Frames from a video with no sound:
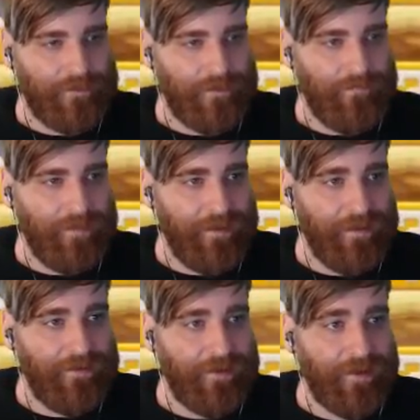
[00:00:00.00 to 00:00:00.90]

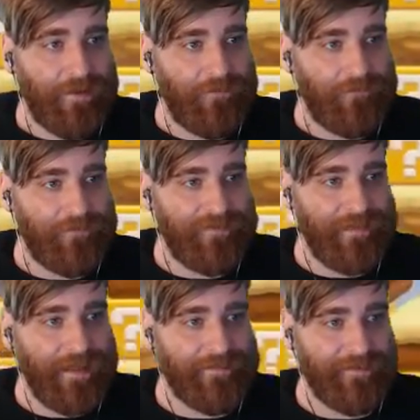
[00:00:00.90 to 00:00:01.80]
Definitely
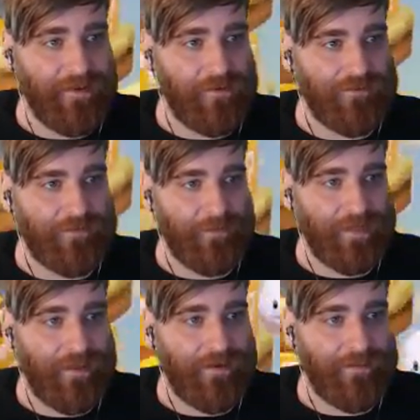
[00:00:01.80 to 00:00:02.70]
stands out from a
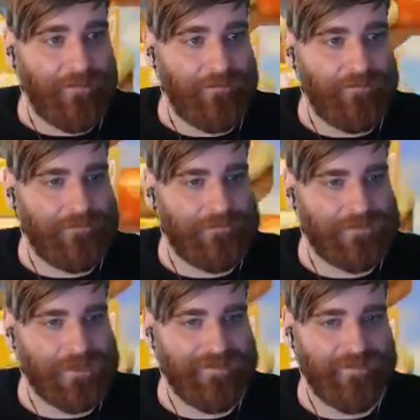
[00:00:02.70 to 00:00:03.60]
lot of them,
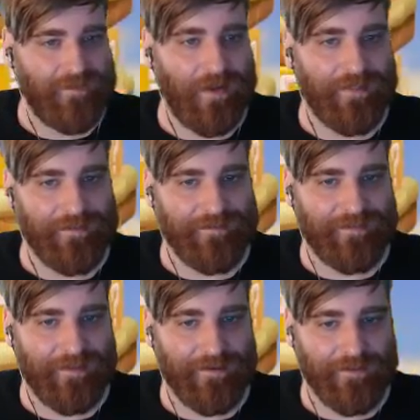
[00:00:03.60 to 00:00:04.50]
just on the
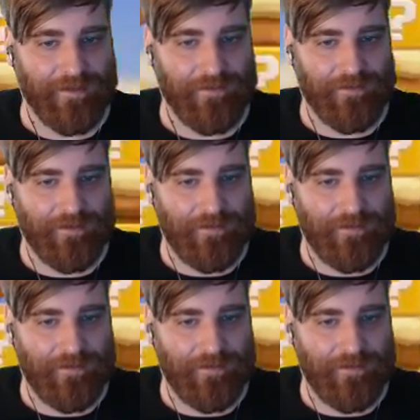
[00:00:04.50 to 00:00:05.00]
aesthetic alone.